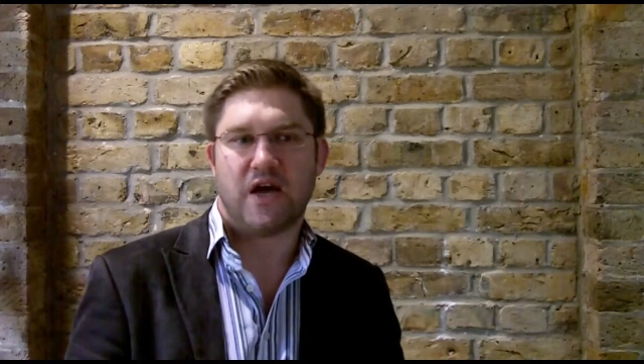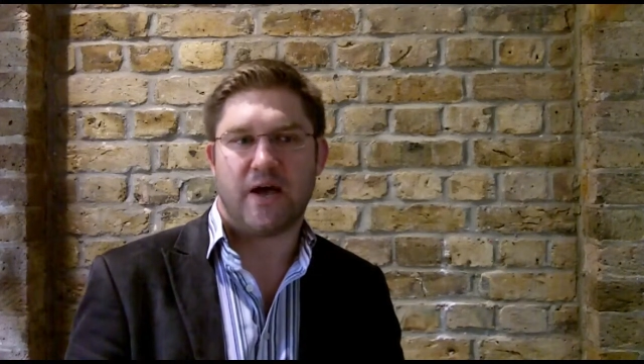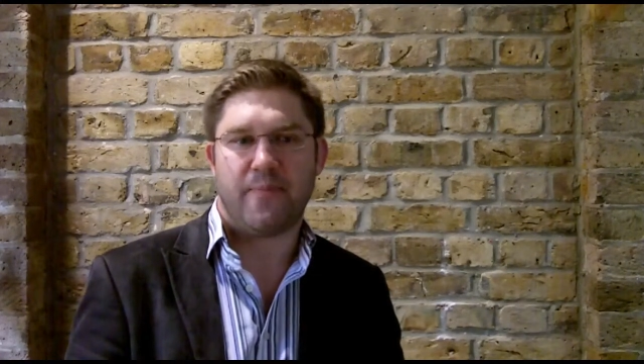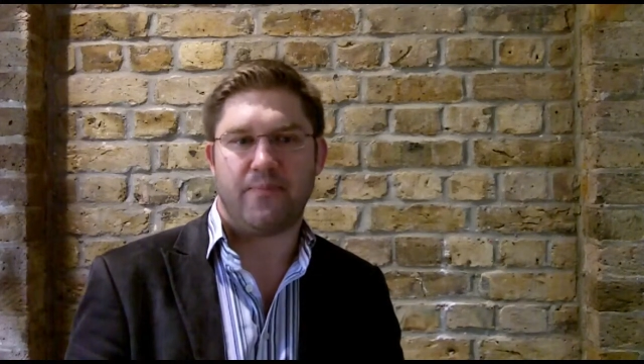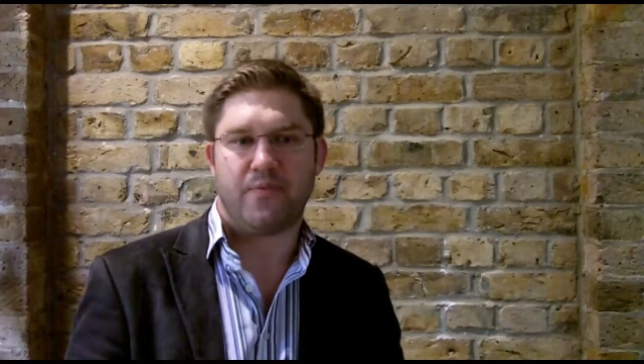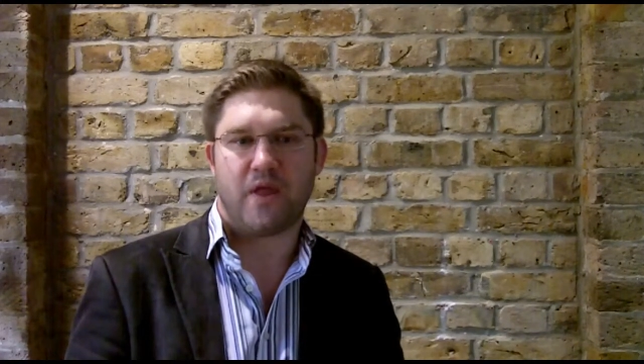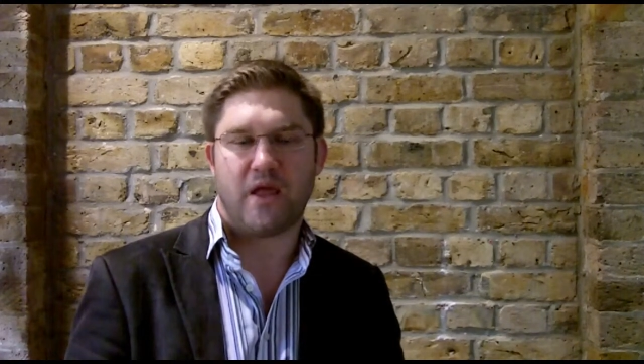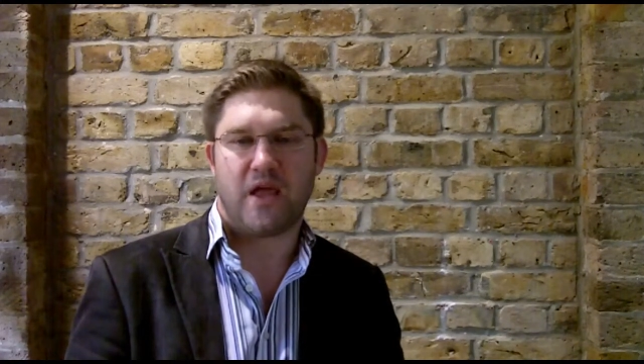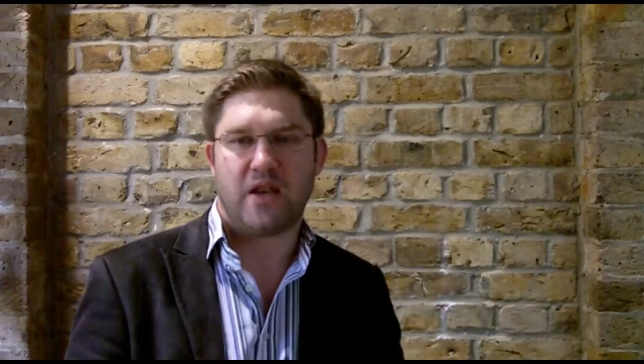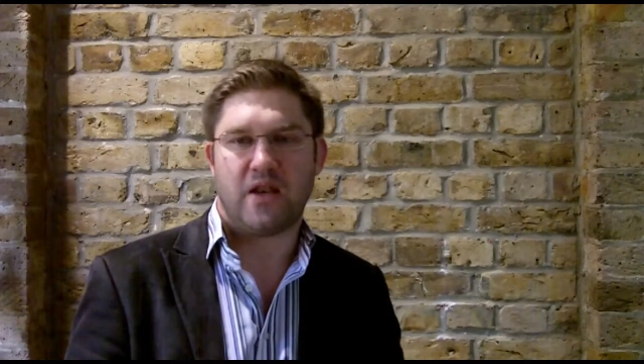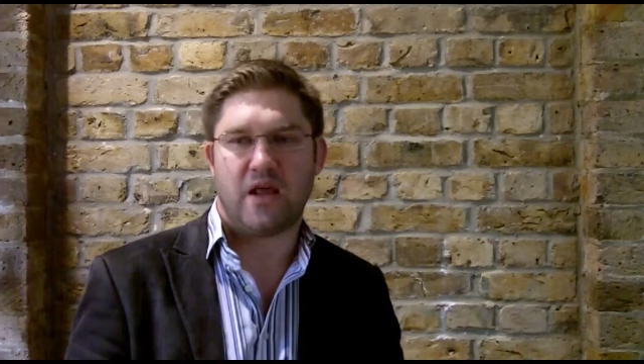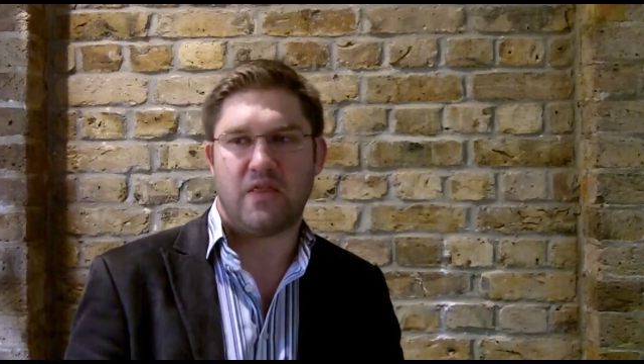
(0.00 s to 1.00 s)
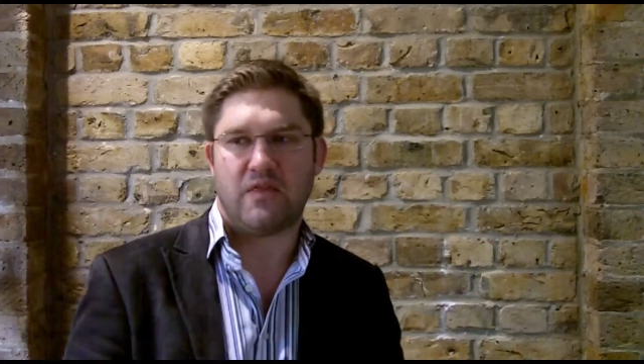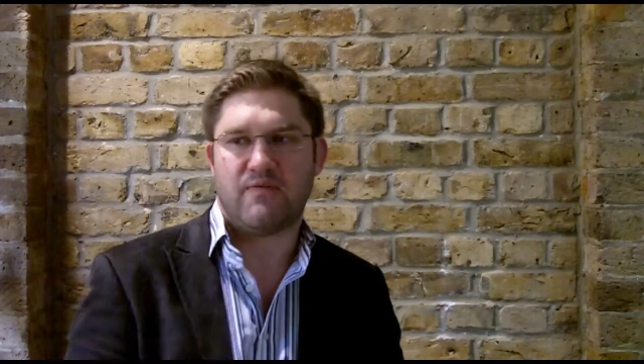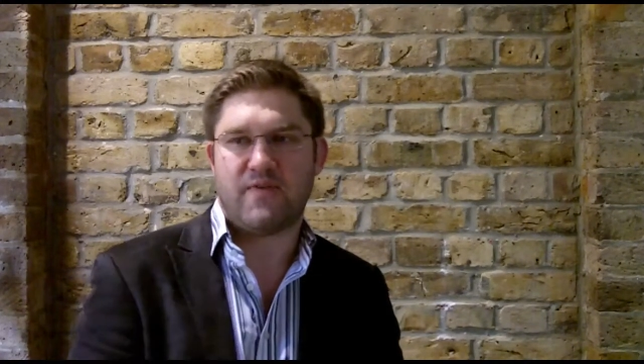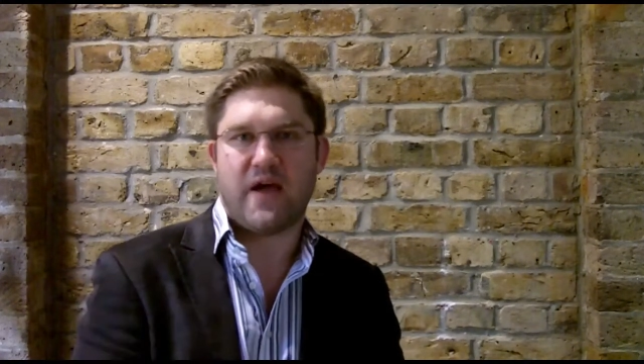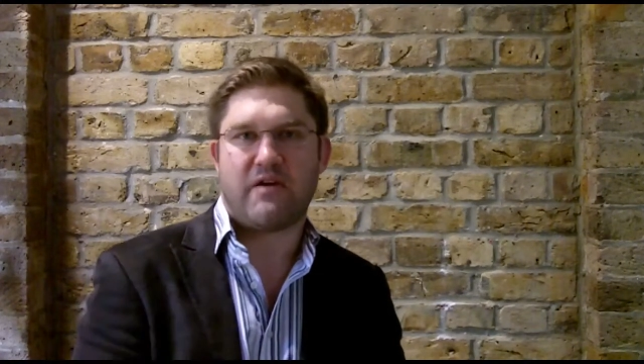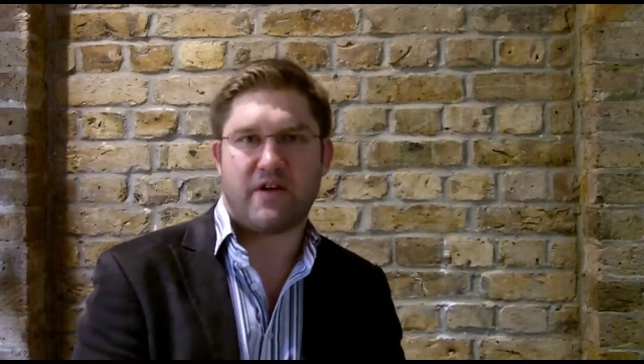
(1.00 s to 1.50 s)
in the
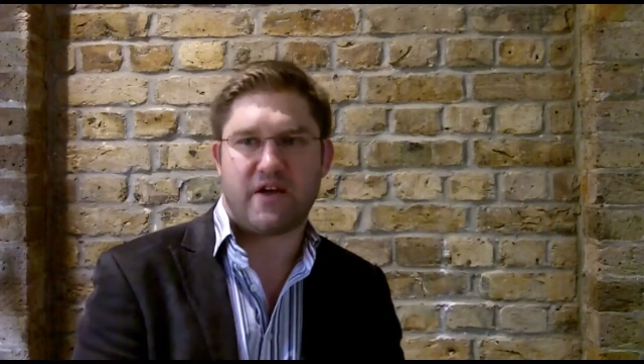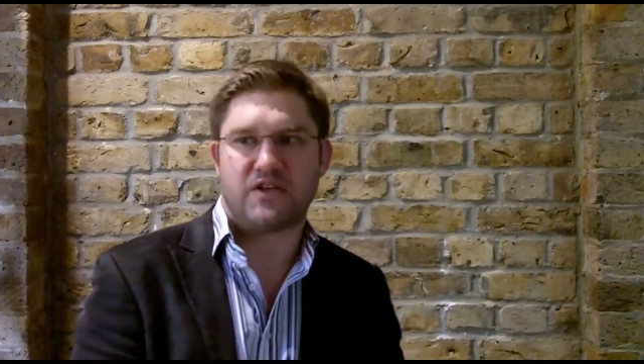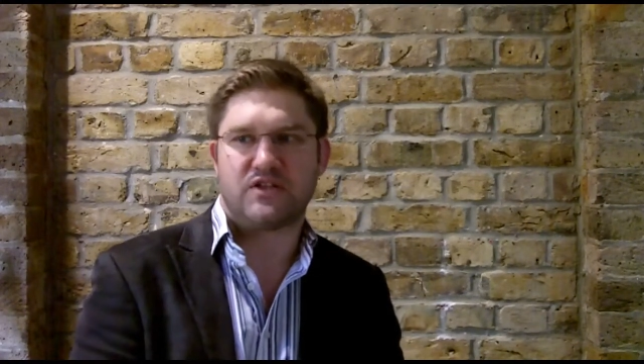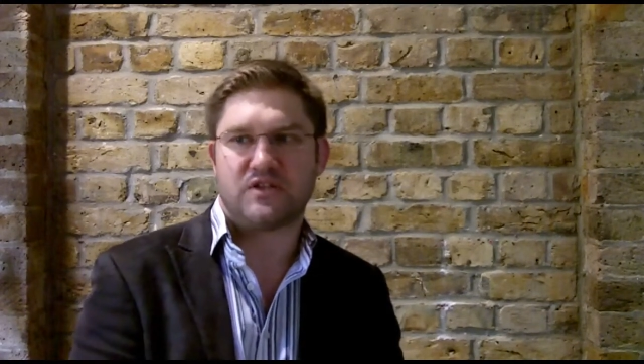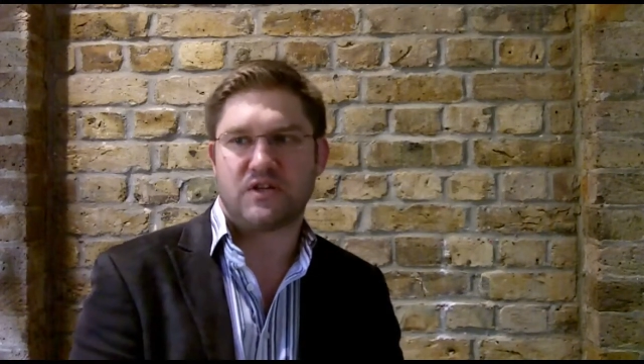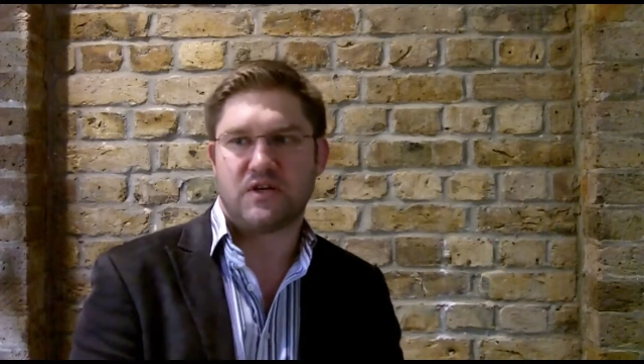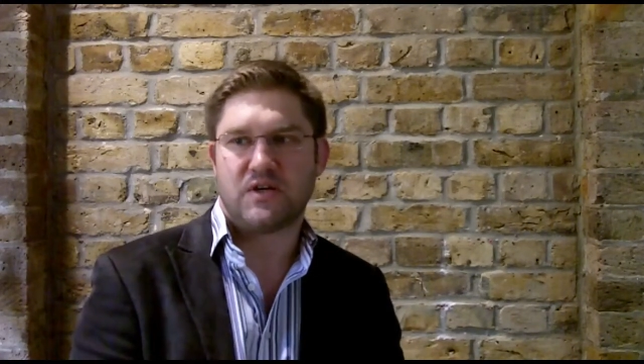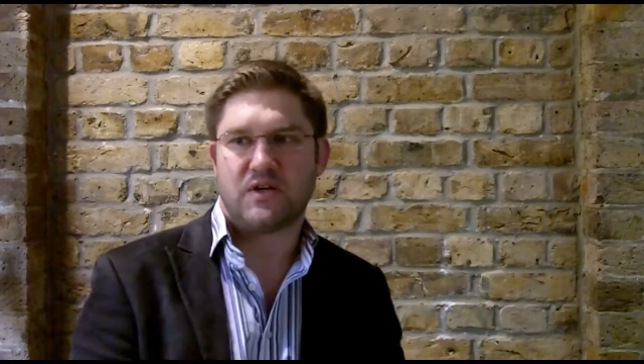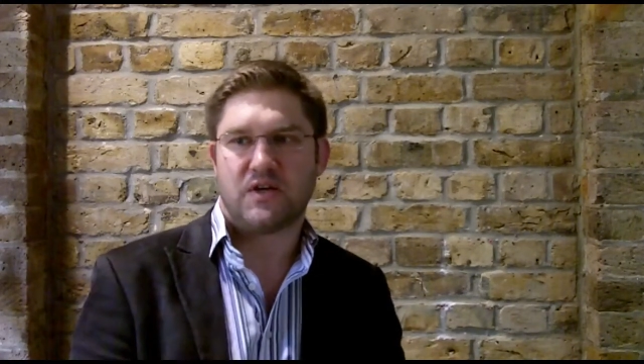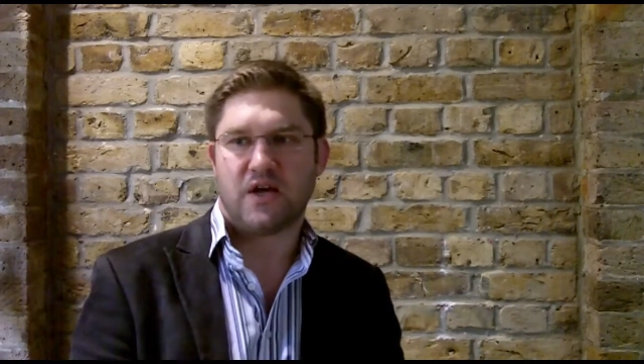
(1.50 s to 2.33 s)
various